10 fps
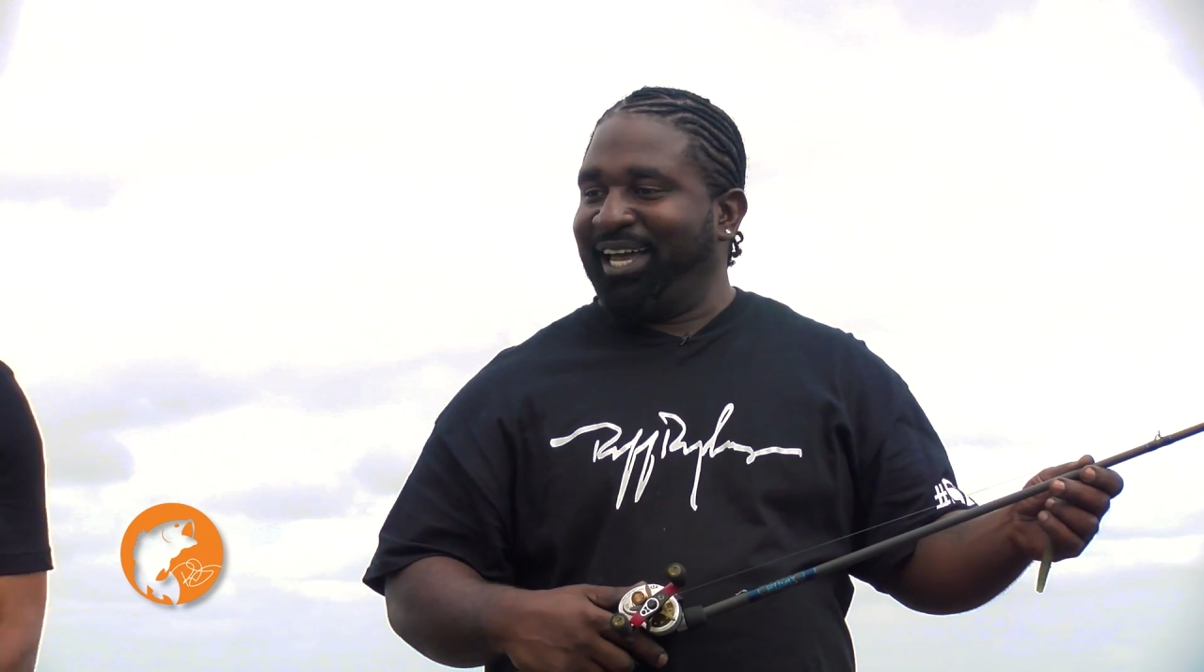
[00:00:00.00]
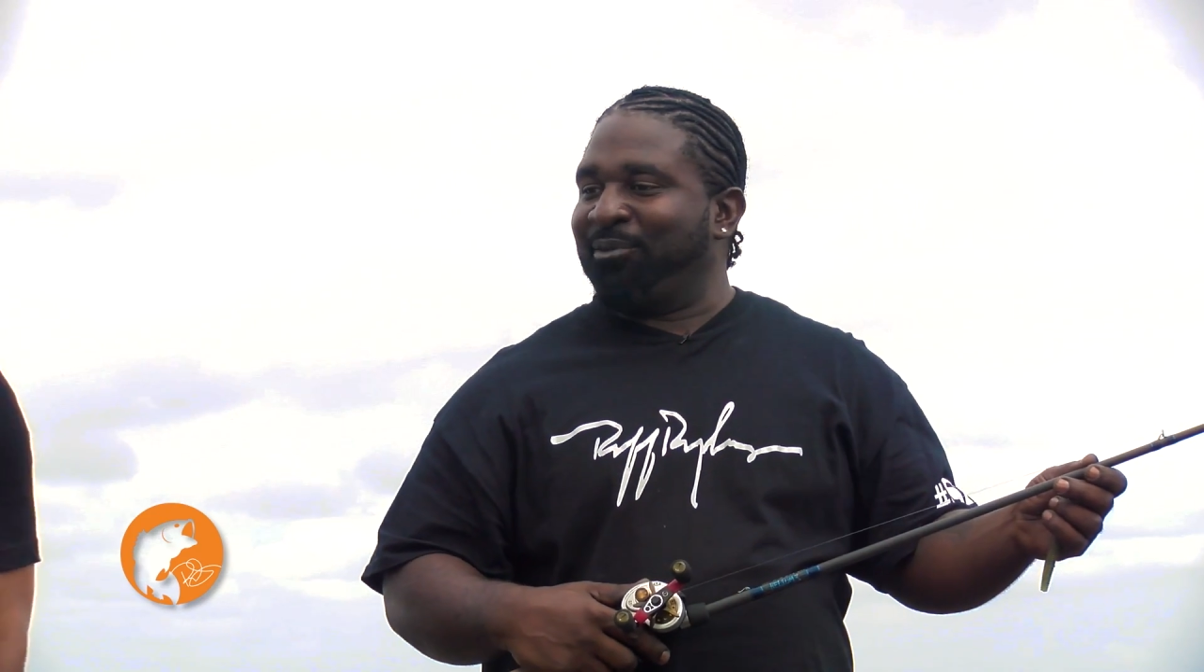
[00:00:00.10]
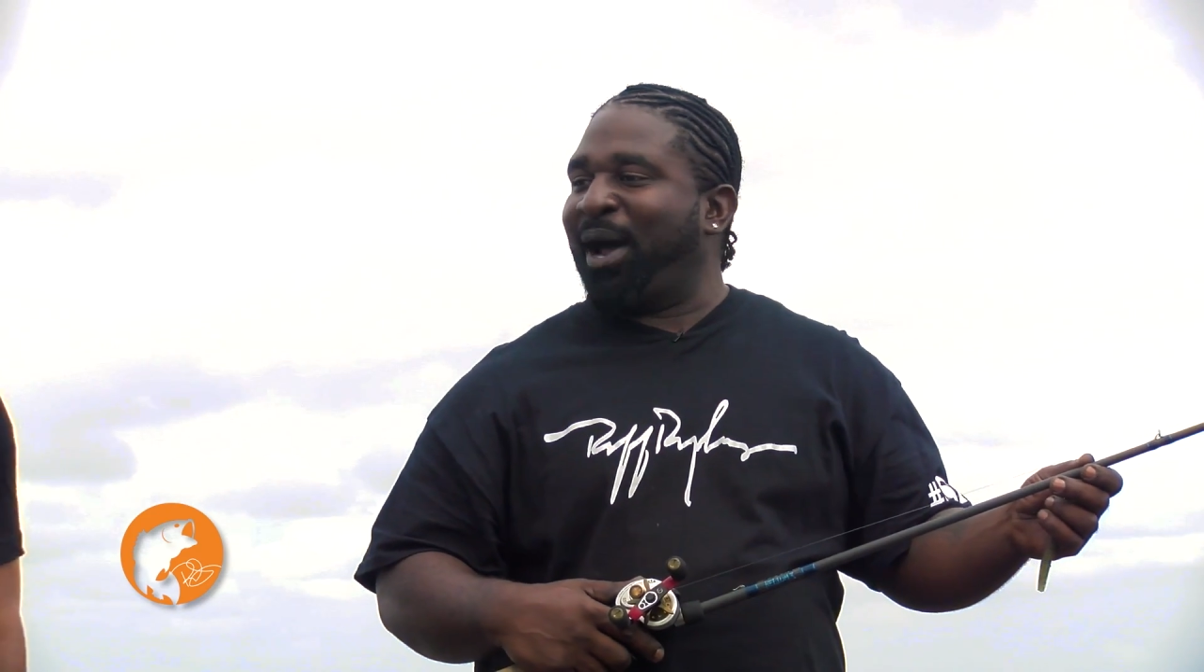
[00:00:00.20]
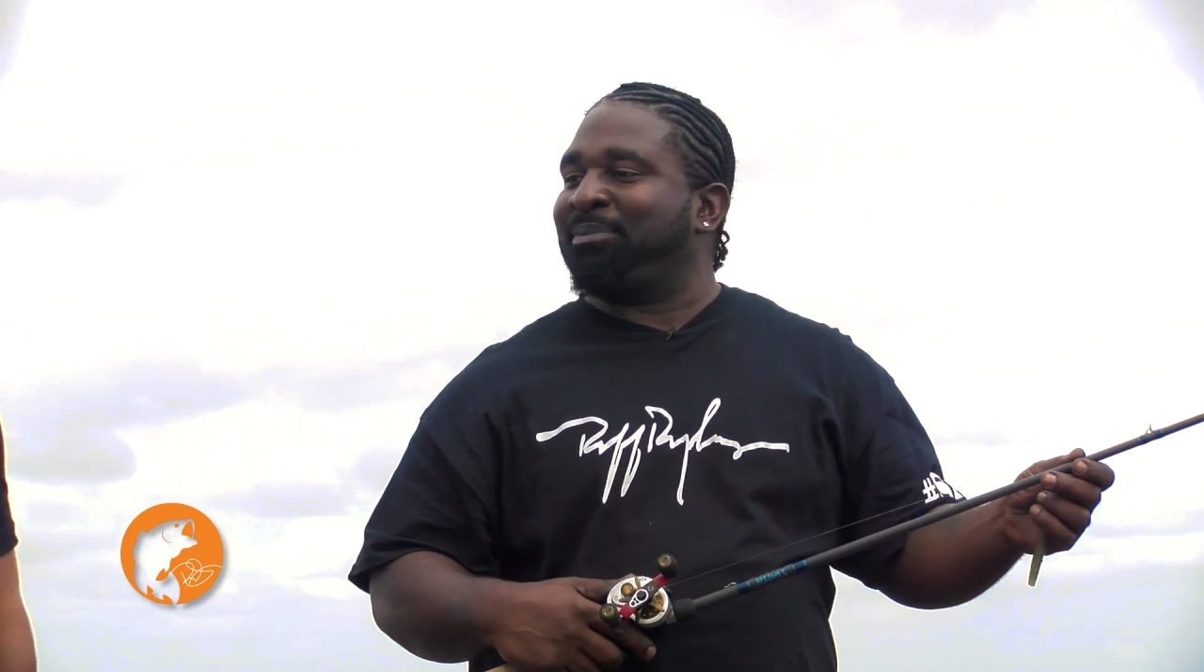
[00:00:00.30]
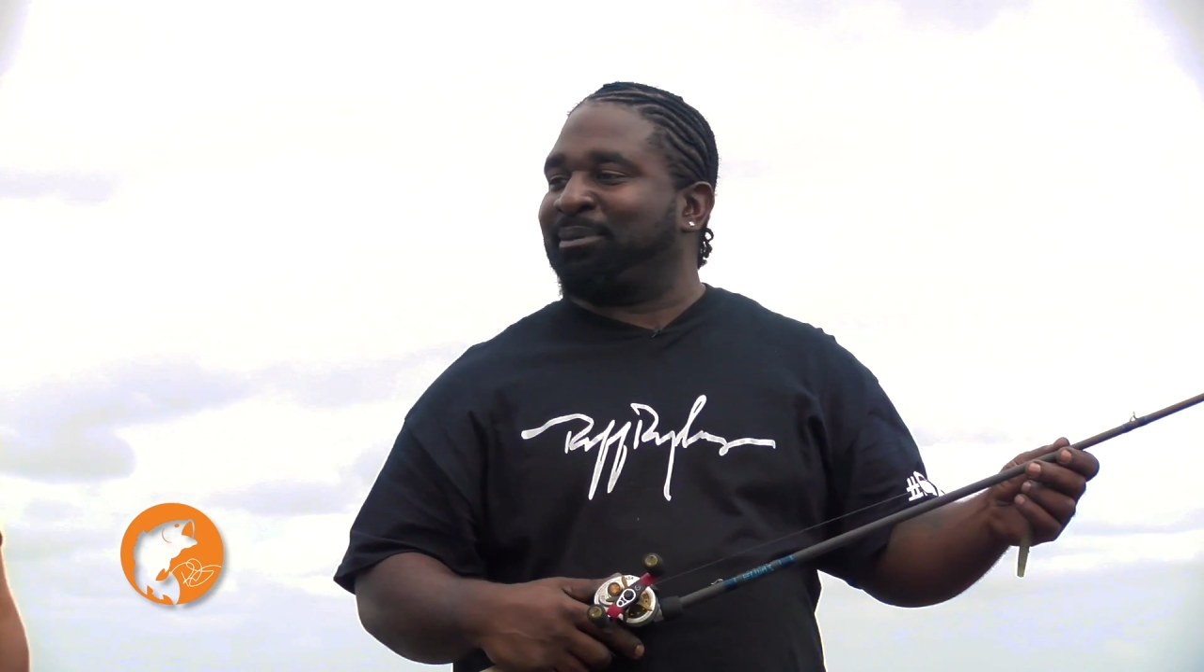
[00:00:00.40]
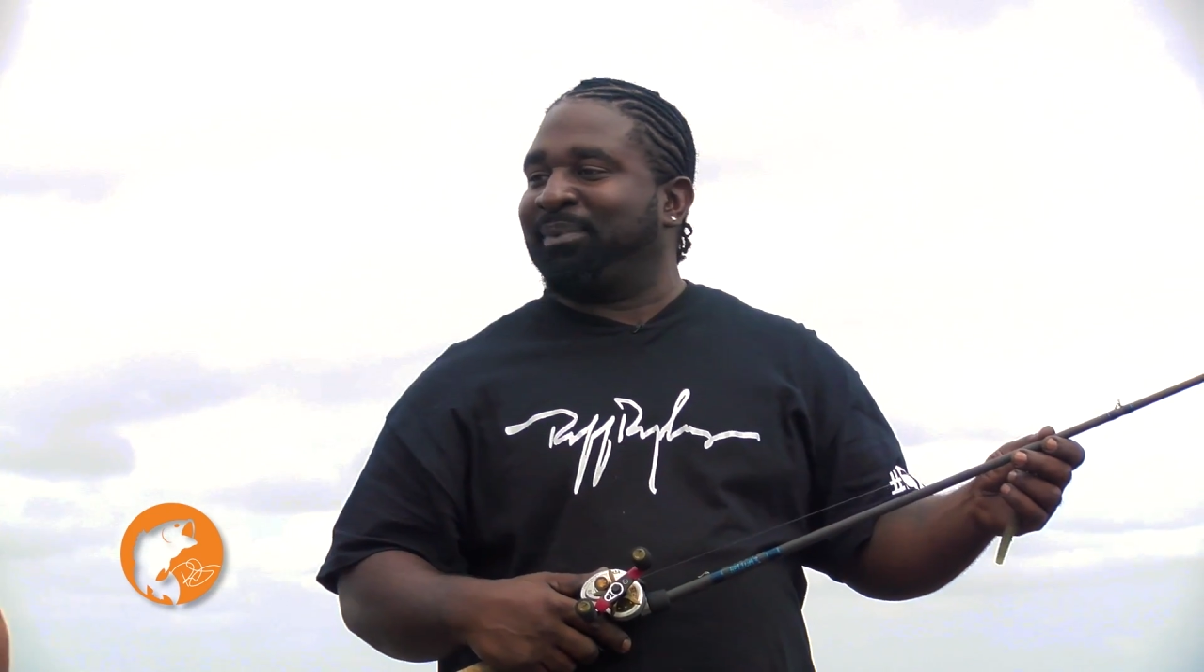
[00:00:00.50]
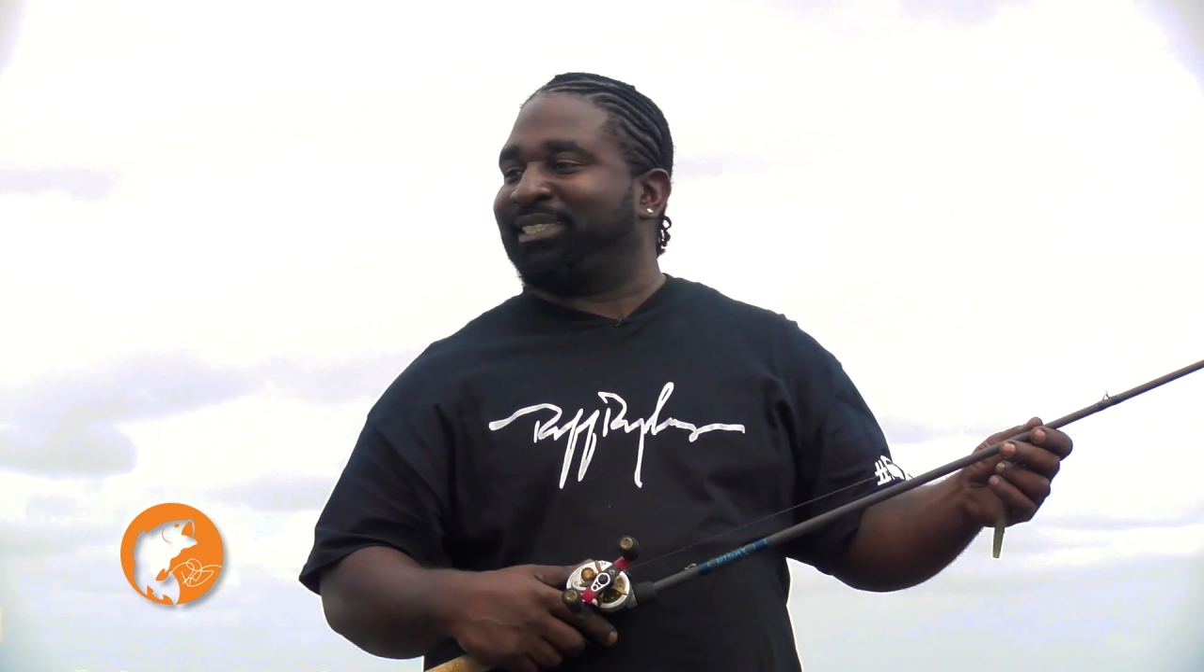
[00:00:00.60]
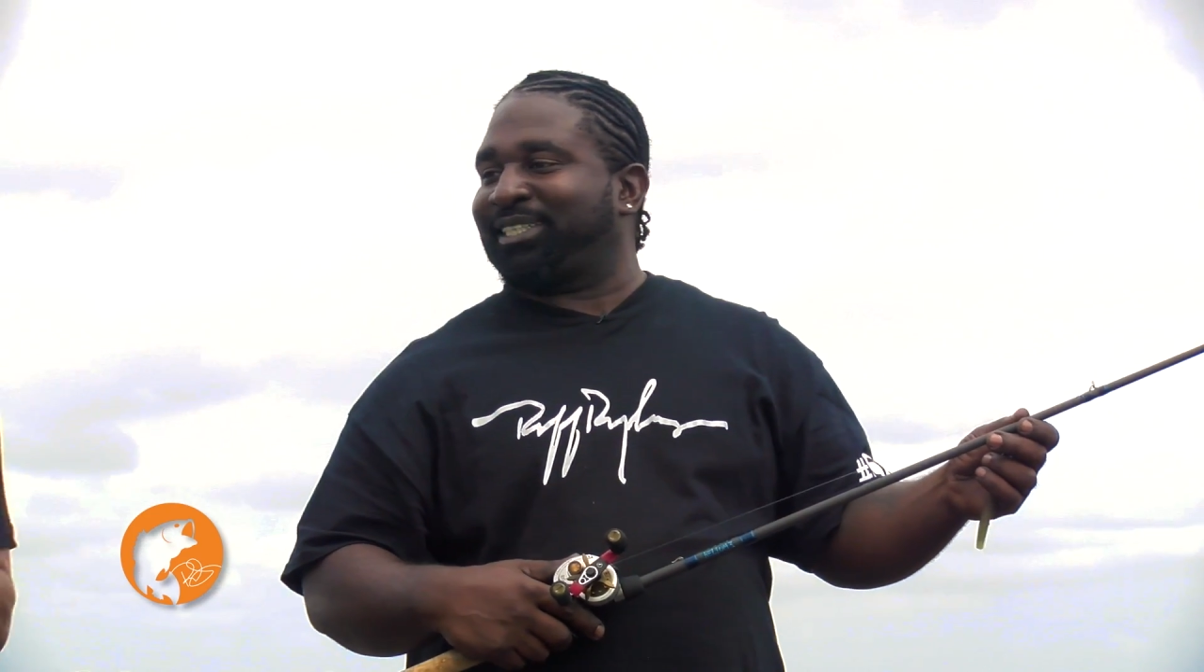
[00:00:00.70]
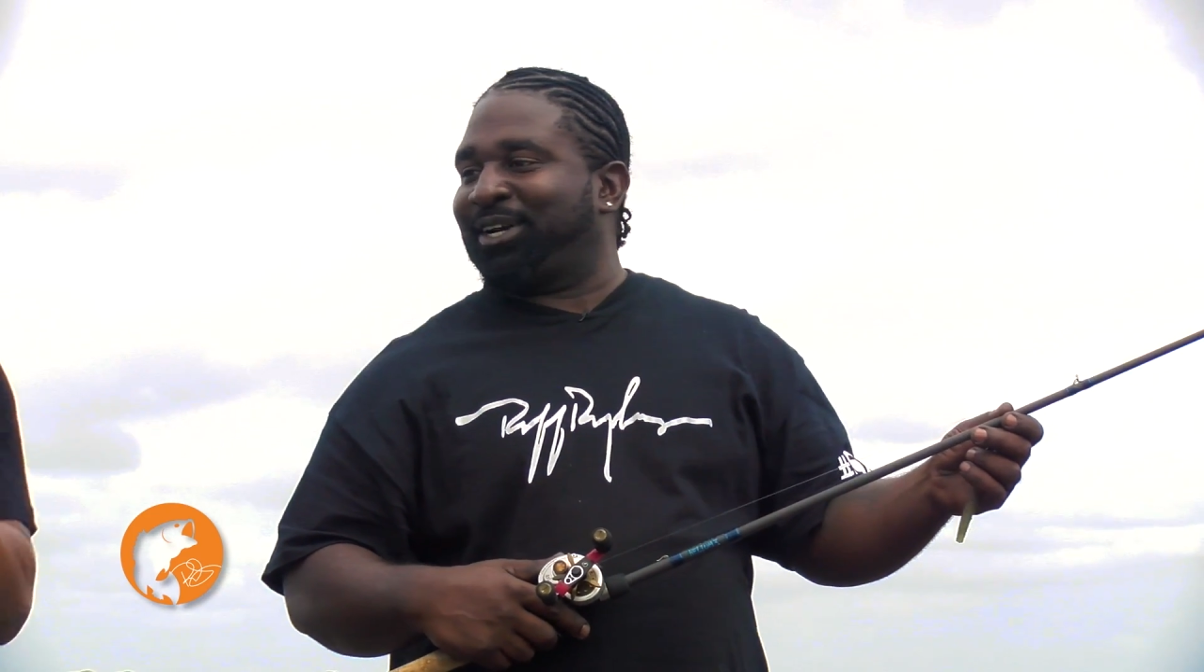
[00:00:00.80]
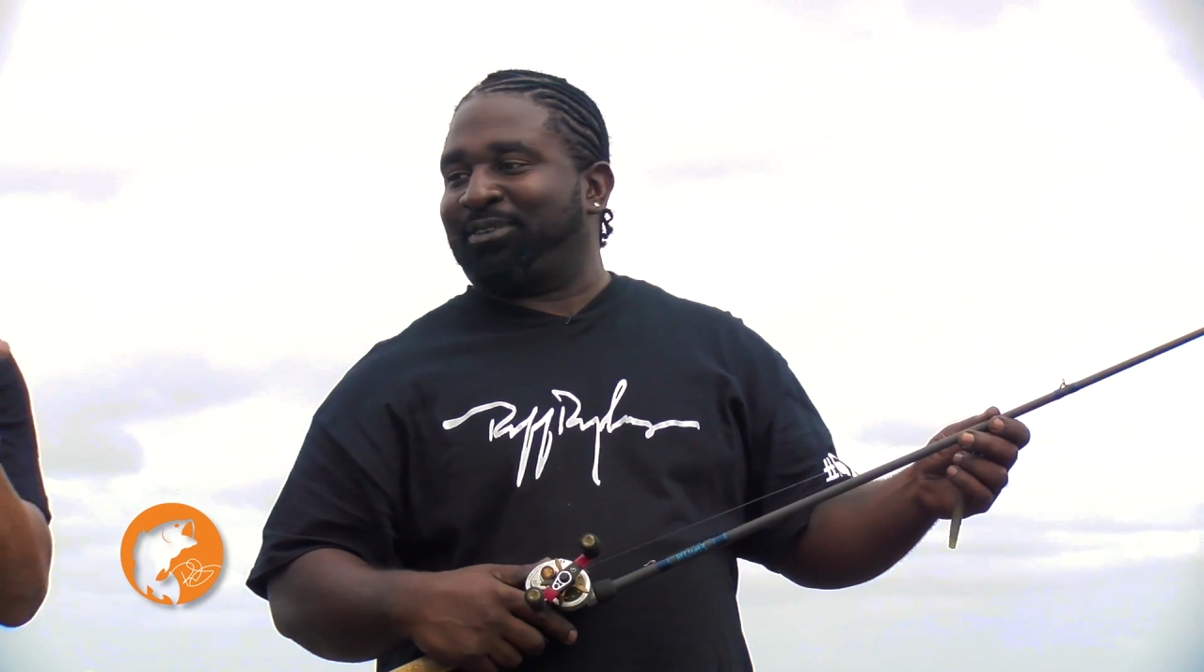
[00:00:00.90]
and wipe the
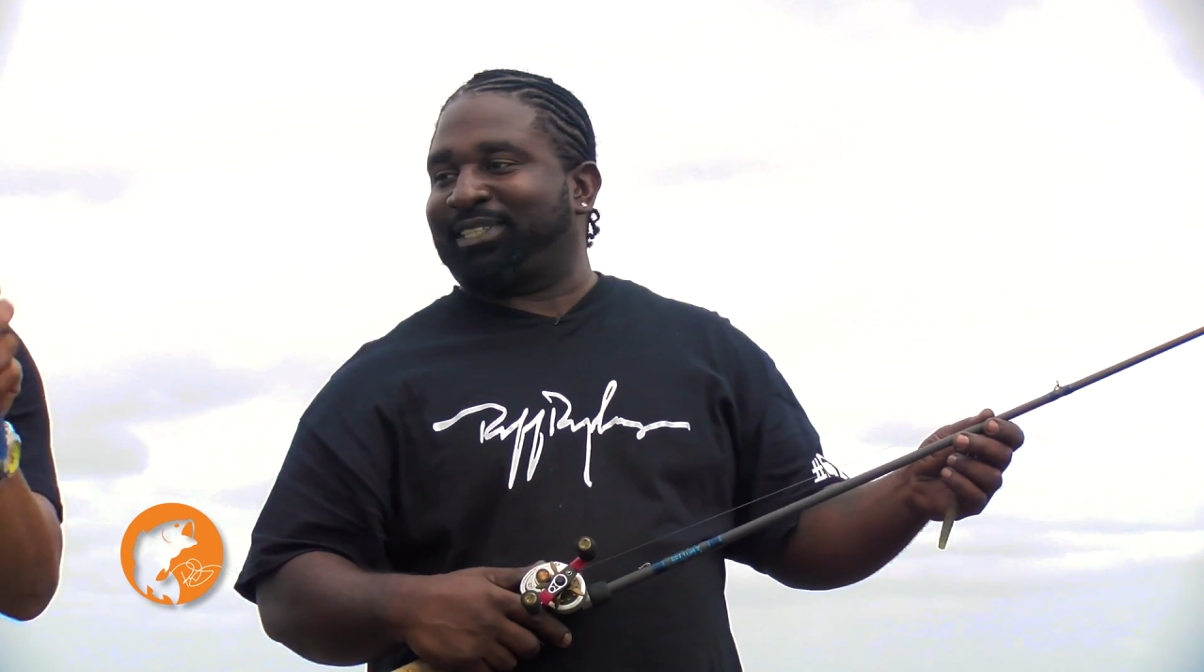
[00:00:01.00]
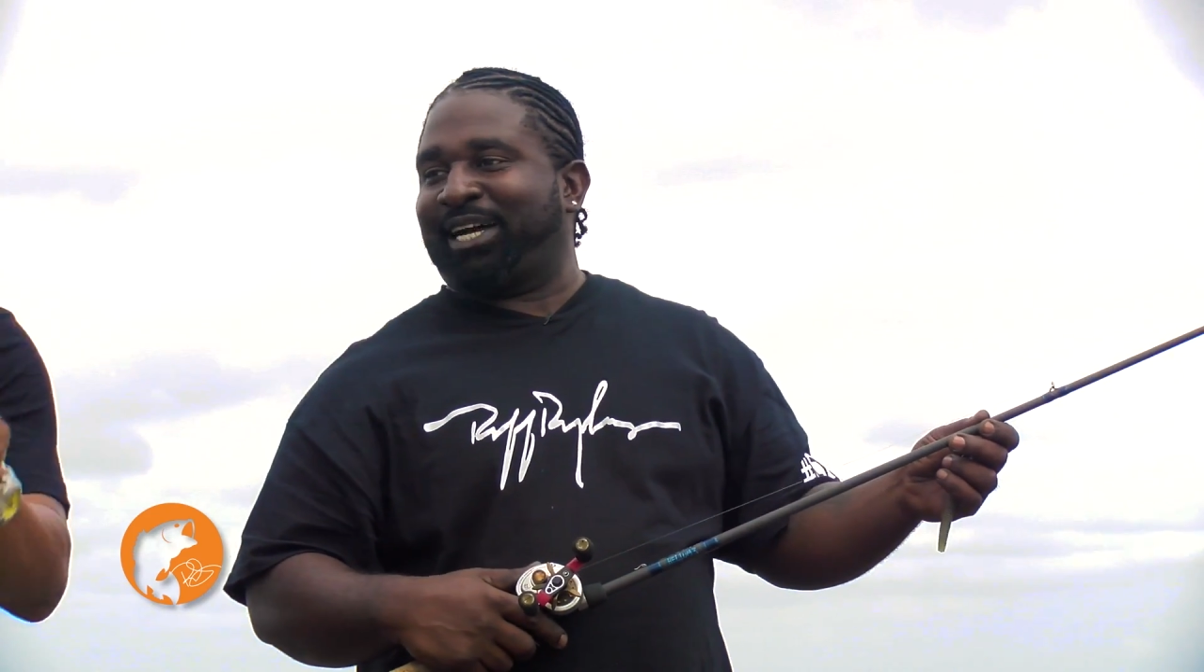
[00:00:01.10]
mustard off,